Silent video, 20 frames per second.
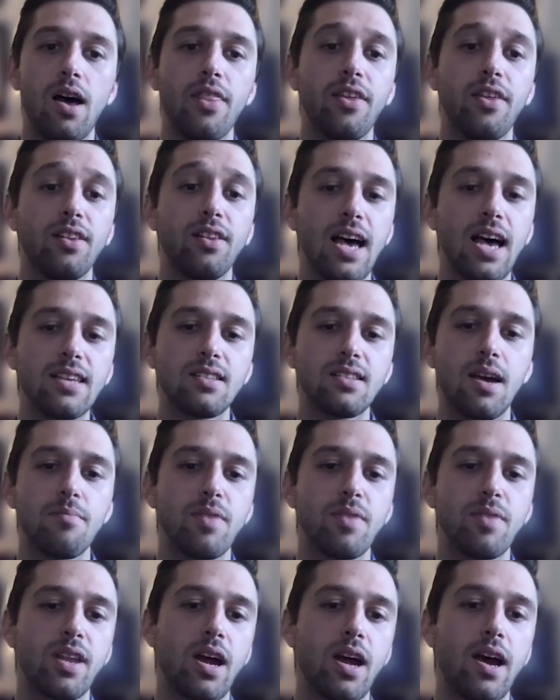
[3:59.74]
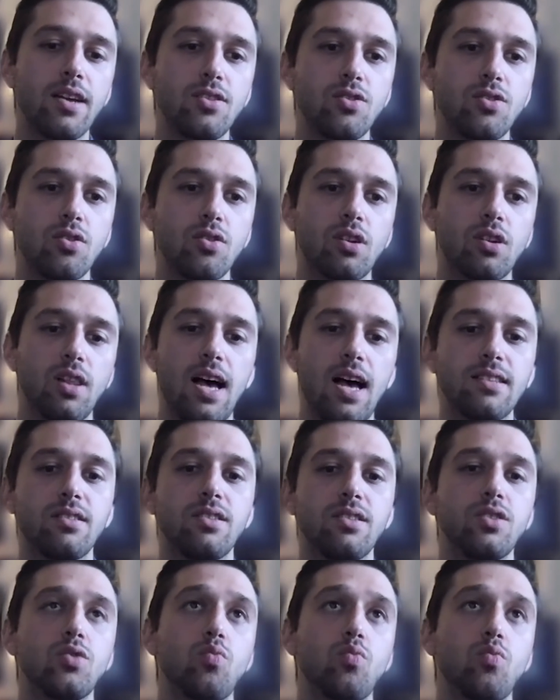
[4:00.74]
Uh, the last time that I took
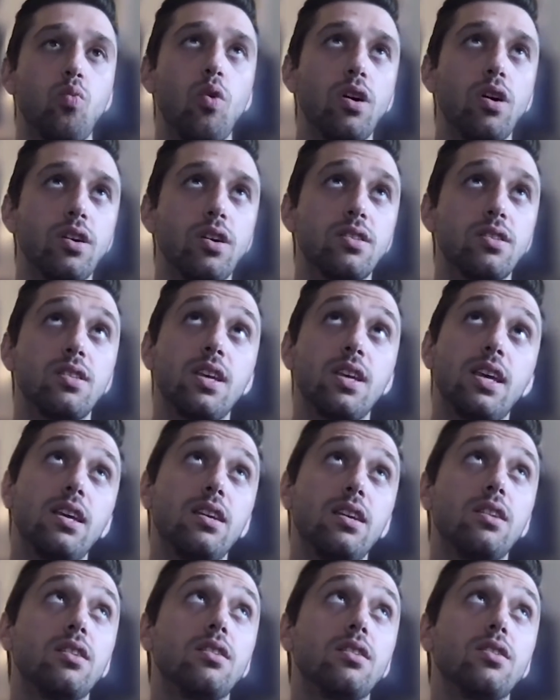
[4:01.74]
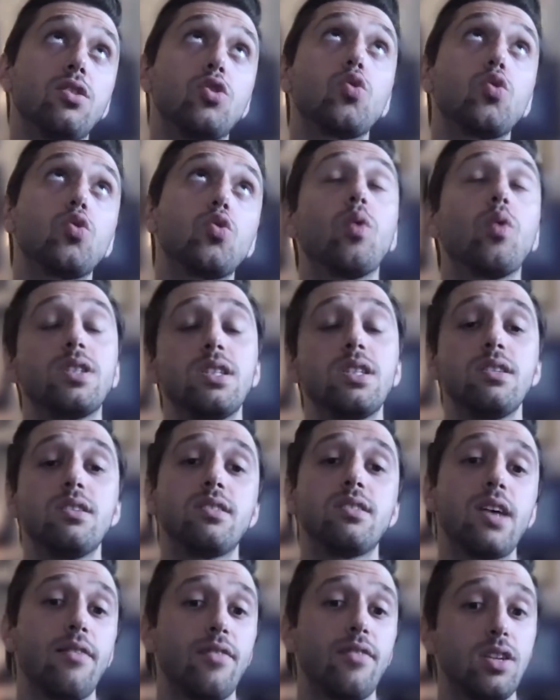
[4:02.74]
classes was in
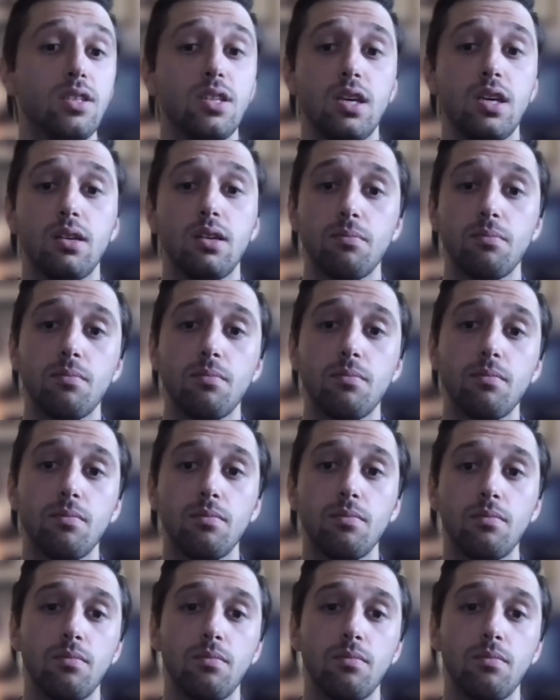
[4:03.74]
2017.